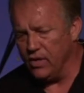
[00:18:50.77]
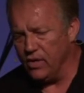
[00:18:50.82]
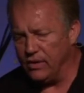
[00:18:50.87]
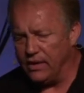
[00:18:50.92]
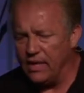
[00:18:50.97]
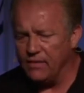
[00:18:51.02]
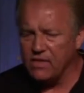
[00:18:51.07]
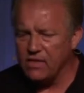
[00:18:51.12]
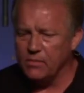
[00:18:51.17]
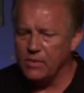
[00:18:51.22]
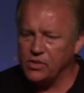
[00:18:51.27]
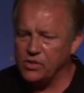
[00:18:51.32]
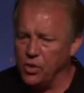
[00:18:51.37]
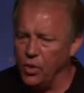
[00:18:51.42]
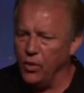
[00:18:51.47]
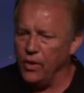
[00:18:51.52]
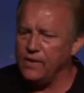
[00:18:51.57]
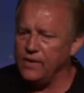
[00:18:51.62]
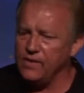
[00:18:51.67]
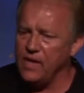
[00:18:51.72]
give them a
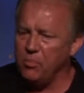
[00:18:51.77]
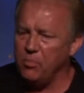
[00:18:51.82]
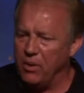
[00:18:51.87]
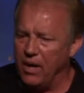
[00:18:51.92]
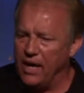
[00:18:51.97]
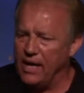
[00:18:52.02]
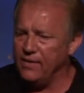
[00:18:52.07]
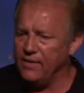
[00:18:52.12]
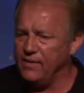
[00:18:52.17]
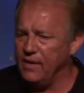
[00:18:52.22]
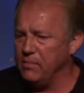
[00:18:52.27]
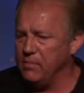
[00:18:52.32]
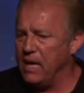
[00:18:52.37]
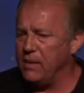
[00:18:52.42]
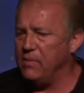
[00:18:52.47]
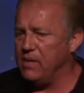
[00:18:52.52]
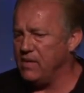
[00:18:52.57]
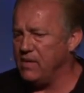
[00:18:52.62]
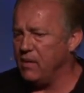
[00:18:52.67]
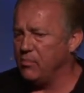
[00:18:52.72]
toy and they play, and then
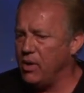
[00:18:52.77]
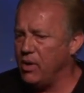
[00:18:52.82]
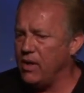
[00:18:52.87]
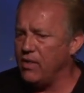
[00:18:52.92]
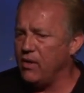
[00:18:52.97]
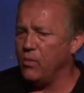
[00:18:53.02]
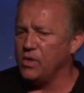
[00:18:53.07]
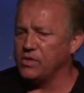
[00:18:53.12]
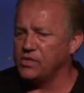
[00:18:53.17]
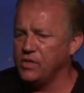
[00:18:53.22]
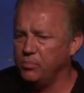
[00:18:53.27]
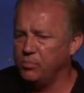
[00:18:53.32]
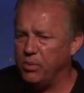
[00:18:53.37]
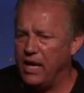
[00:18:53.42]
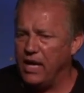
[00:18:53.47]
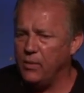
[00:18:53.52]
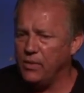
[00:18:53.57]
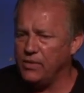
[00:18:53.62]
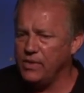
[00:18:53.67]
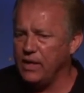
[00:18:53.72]
maybe their brother wants to
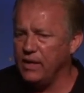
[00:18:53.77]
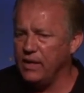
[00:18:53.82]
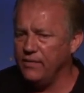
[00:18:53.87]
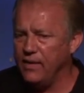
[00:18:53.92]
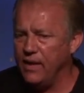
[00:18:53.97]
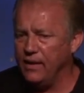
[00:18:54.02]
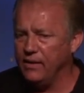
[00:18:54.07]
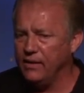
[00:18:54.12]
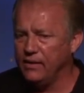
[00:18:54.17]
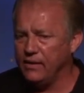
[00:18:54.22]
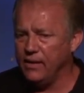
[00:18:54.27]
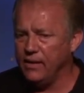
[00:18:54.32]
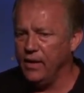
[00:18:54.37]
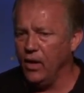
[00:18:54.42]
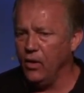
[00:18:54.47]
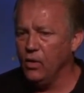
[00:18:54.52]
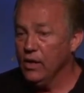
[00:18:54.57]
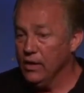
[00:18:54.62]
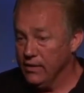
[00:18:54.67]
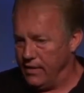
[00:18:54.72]
play with it, and then,
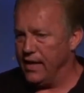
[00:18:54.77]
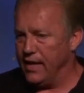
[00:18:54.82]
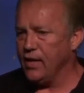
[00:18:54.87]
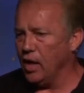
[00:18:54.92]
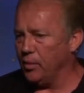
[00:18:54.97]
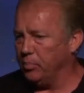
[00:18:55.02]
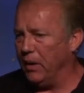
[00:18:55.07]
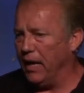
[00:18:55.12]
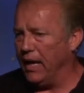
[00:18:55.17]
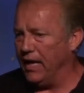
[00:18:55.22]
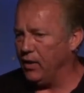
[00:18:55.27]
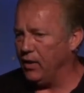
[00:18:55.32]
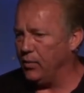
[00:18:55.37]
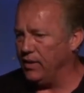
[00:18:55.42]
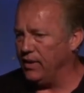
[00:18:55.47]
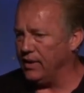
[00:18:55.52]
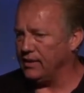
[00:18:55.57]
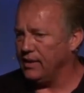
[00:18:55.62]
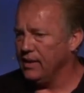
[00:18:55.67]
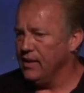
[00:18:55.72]
they're not playing
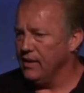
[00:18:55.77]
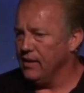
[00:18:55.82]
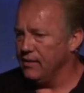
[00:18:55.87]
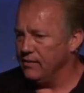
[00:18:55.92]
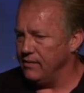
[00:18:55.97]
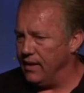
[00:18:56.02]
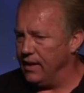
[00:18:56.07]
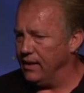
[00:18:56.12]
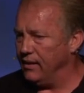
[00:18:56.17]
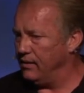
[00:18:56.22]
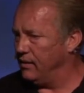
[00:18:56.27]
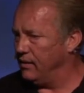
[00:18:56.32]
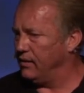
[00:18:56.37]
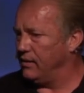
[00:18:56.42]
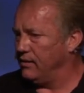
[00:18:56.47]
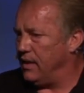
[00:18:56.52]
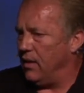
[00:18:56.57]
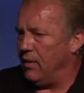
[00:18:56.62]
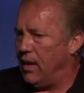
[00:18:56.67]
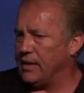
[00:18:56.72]
with it, then
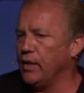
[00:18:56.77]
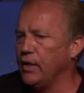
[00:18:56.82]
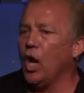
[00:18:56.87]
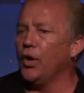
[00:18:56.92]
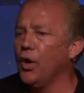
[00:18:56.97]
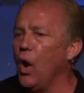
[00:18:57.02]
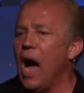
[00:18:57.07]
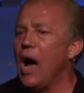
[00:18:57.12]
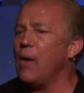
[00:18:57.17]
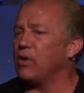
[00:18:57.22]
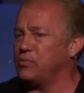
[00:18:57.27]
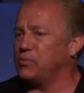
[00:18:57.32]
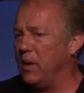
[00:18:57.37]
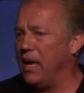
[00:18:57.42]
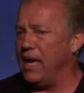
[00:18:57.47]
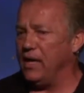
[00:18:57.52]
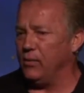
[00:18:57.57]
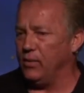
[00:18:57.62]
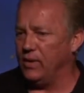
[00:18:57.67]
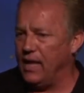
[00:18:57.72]
they're like, no, I was
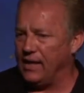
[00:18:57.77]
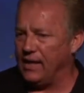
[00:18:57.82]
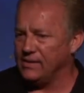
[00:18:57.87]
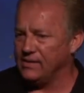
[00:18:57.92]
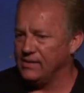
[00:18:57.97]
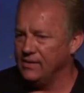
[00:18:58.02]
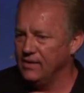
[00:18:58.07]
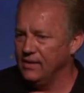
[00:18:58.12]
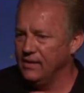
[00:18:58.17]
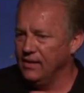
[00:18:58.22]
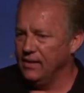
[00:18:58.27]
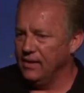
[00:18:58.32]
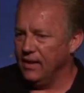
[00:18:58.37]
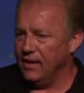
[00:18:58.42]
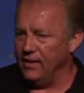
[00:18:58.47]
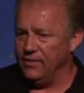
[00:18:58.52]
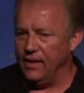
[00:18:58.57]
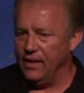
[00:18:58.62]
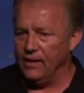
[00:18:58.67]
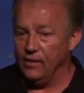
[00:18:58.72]
playing with that.
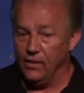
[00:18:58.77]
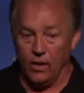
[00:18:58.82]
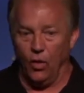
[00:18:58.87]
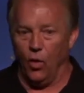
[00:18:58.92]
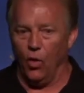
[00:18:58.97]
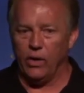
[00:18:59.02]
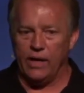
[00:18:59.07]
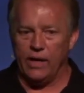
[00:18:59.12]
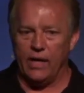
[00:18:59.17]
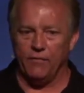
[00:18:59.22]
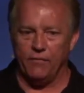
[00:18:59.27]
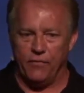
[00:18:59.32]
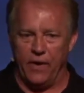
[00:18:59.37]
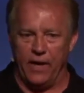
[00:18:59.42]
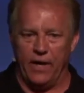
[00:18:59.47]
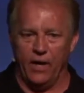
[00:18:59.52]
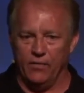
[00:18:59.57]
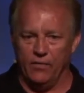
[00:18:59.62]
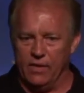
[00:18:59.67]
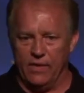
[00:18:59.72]
And then, we'll get a
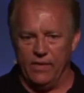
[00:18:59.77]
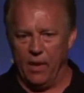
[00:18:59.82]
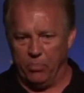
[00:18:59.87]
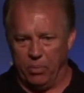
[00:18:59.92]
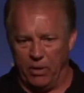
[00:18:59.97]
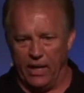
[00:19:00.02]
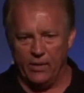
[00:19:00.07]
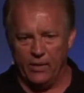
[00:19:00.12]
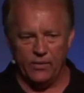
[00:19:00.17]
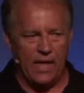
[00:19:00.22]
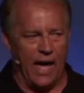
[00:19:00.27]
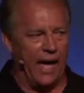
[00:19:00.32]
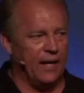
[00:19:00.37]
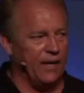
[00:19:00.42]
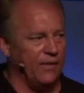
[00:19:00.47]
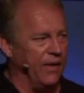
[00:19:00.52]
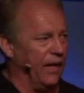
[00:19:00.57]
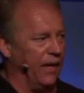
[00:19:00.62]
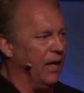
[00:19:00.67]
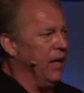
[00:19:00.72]
friend over, and then they're playing with that,
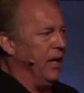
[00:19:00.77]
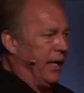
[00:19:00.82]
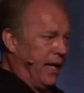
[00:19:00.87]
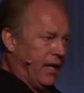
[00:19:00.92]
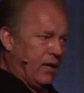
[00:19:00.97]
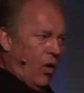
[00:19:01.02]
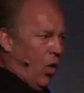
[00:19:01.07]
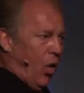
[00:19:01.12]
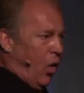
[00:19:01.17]
and all